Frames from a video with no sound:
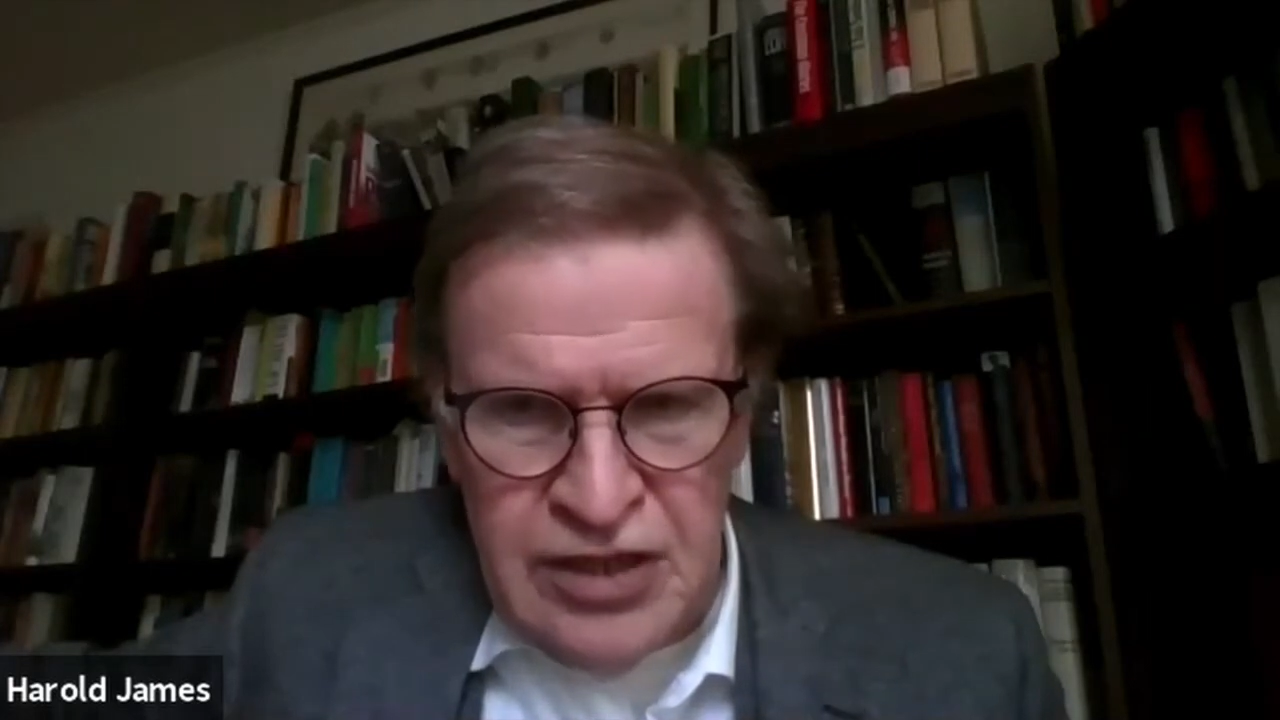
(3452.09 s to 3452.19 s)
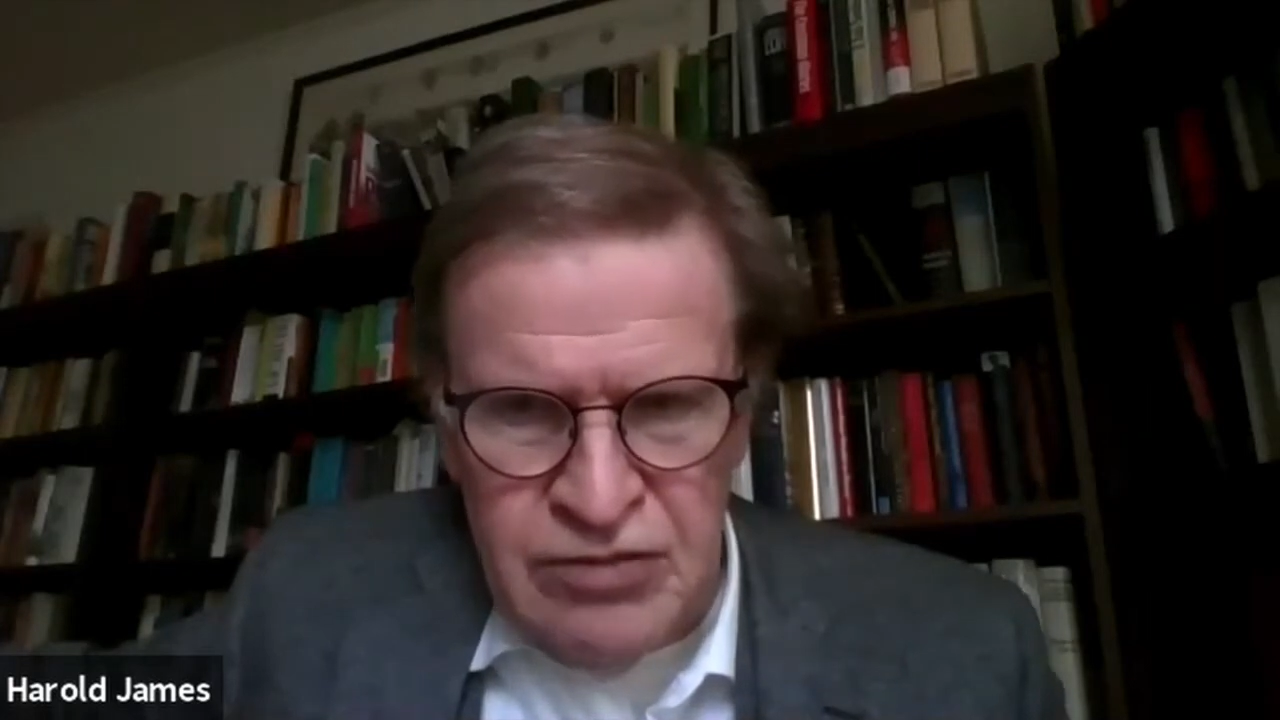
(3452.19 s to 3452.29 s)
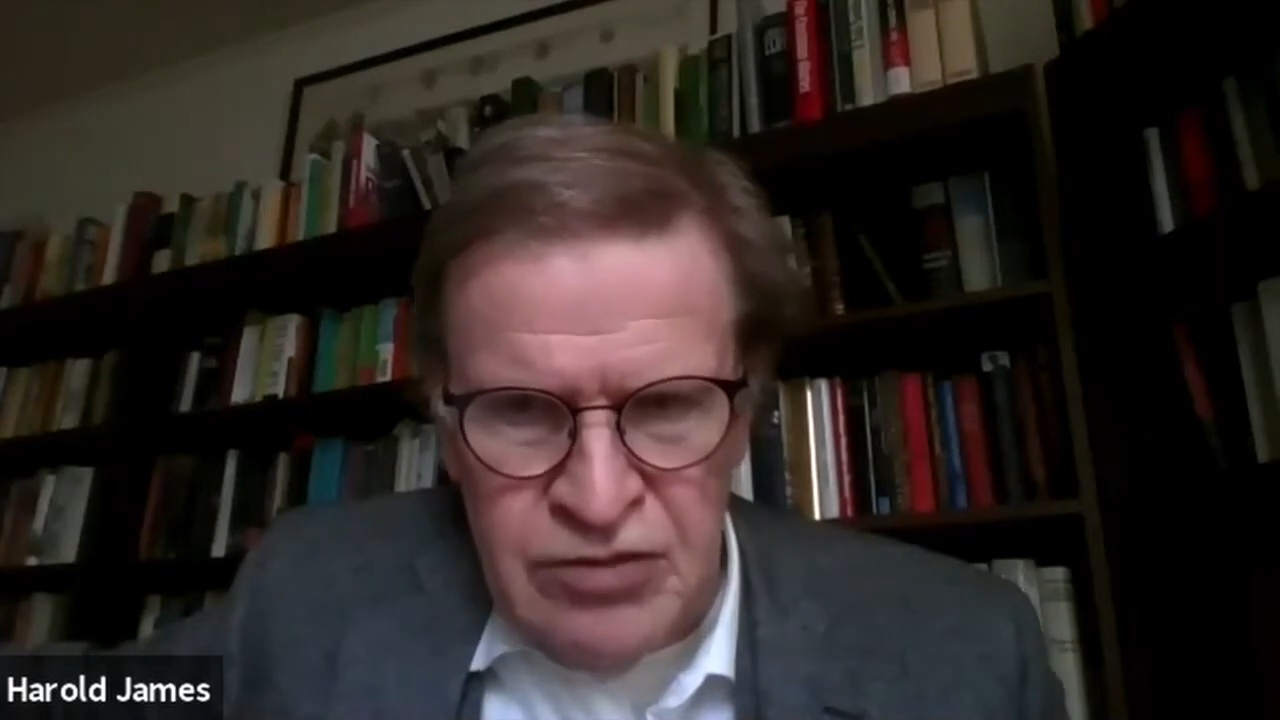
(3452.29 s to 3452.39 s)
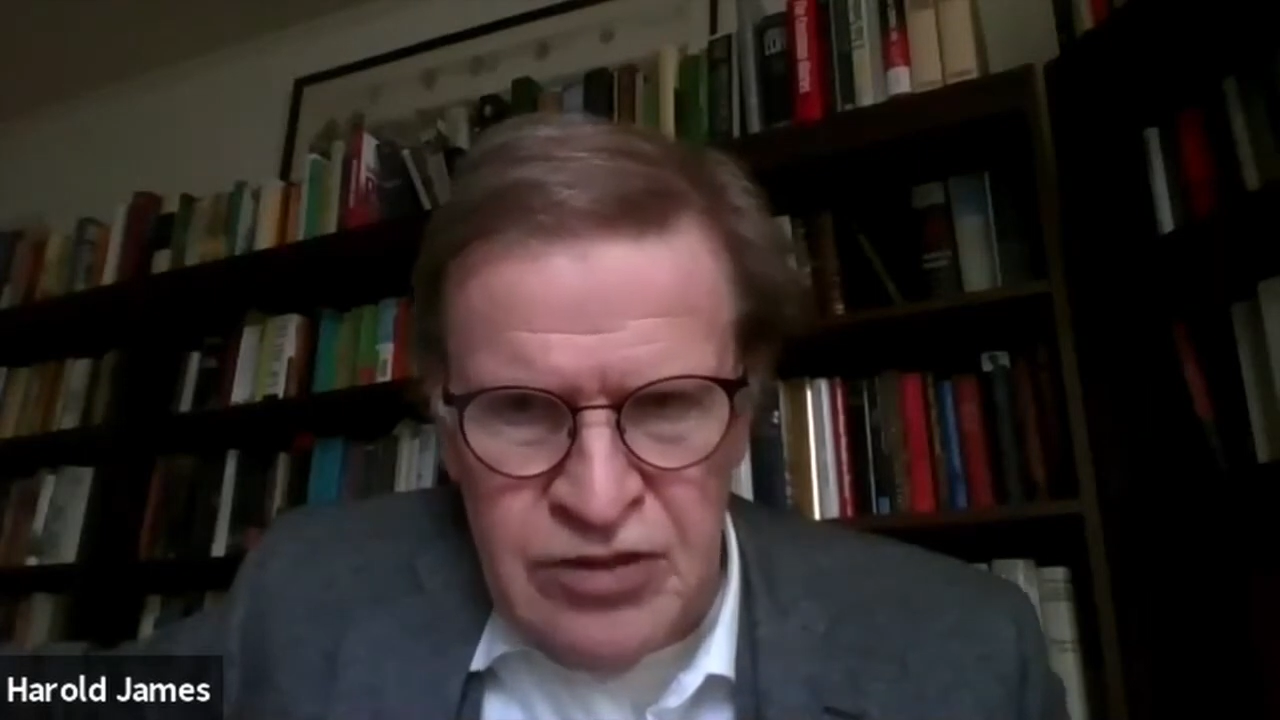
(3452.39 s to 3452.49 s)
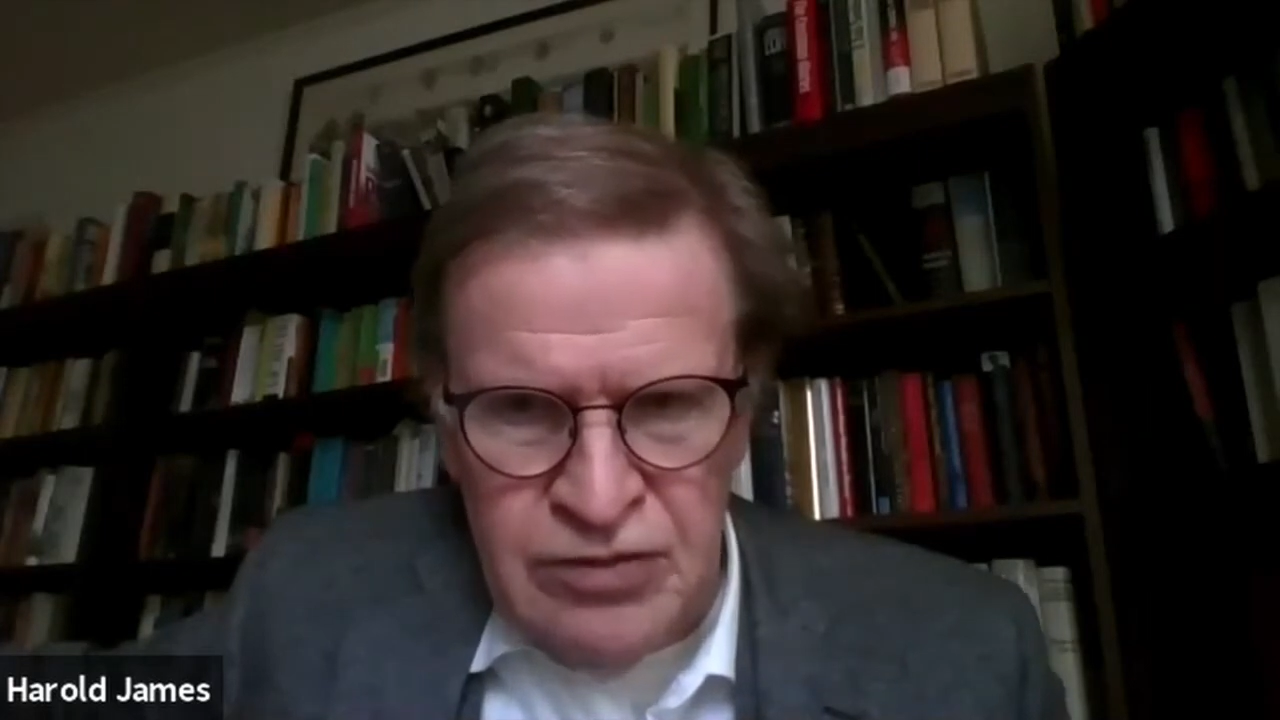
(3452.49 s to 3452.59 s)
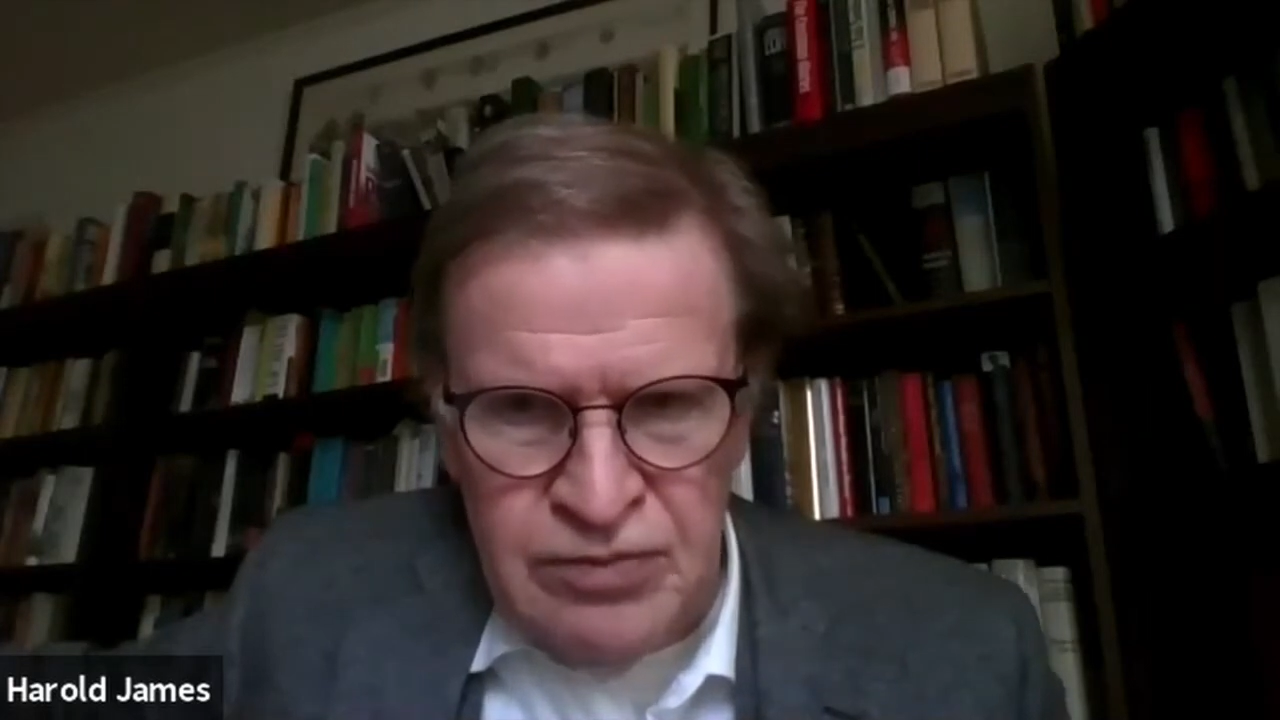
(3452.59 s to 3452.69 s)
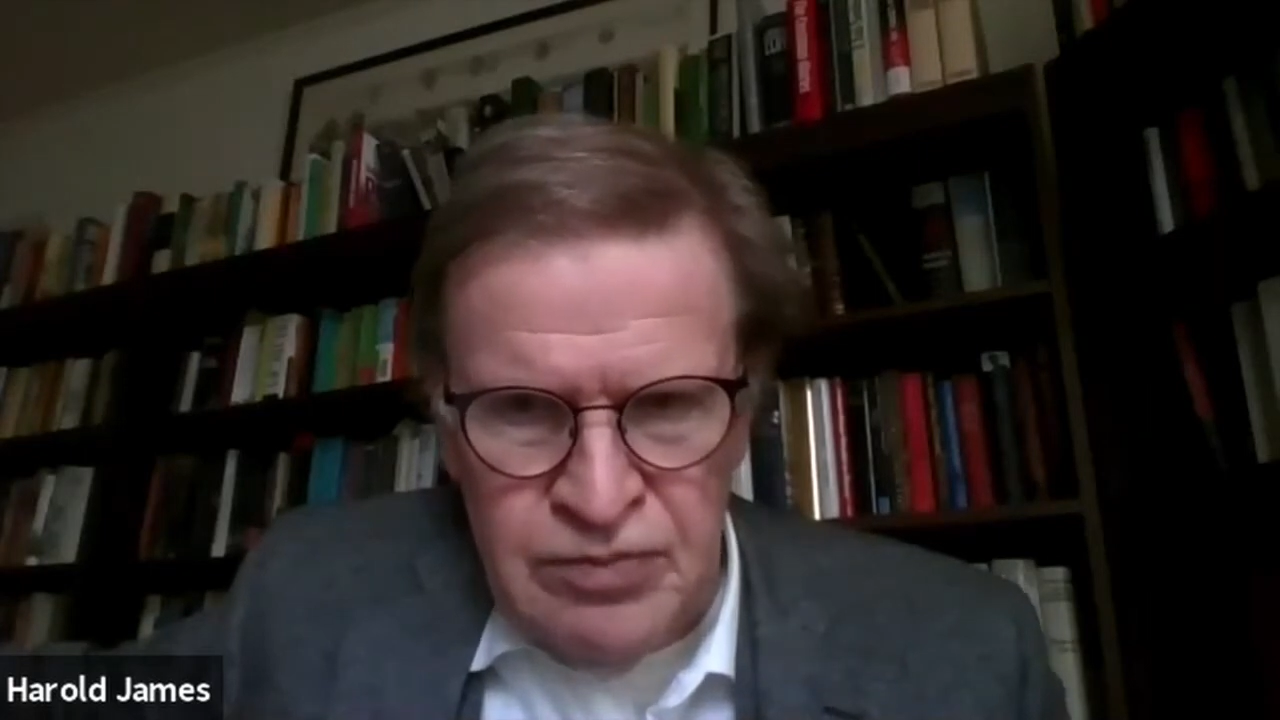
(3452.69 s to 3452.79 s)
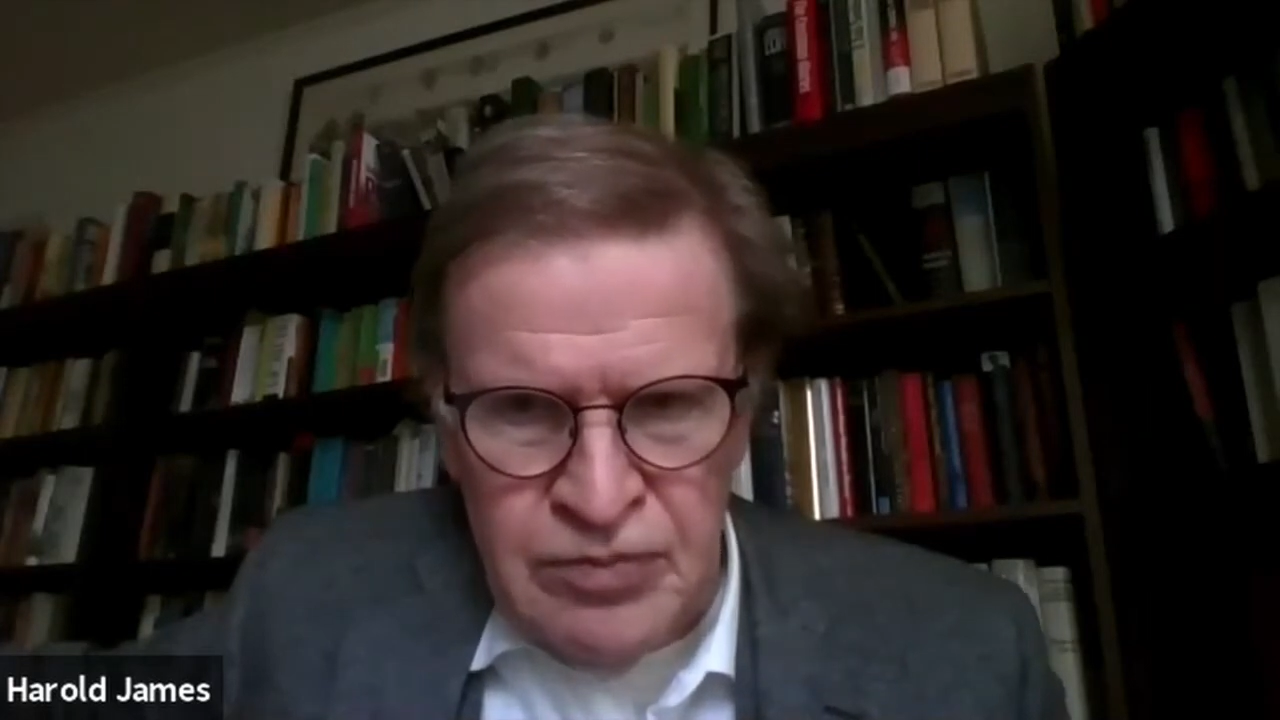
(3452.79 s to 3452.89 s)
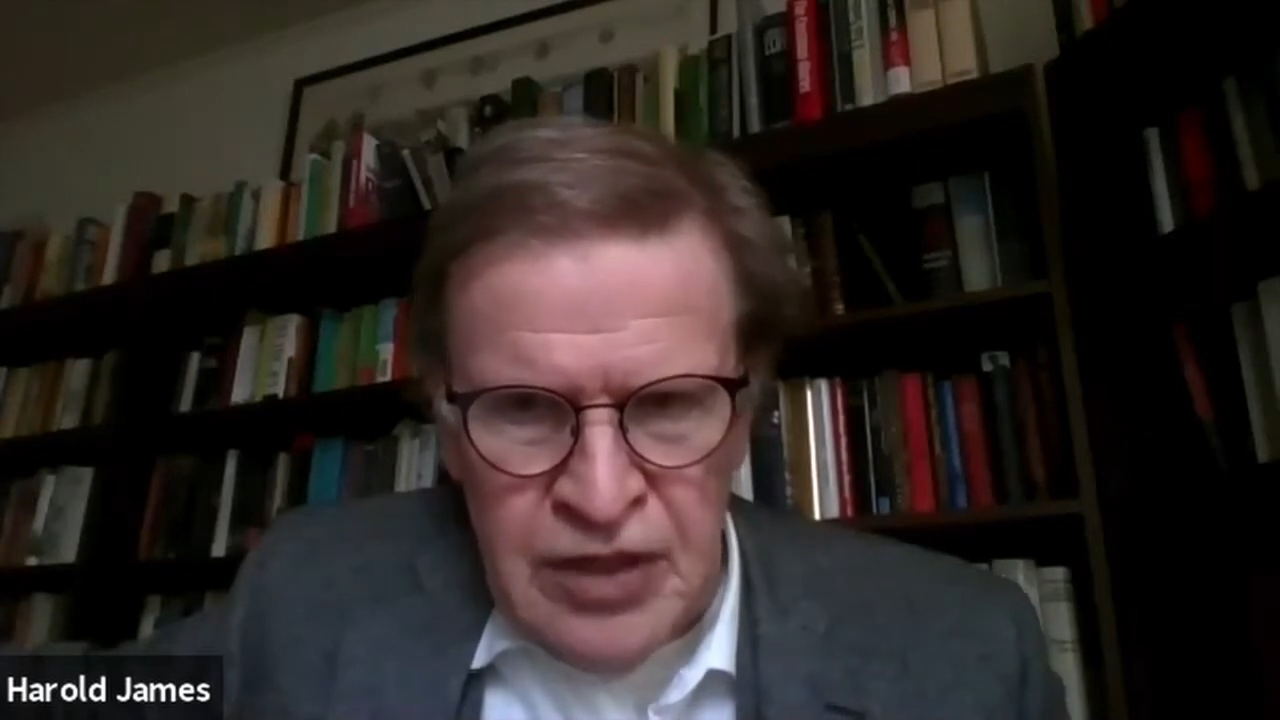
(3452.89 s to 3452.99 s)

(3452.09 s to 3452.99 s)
downturn.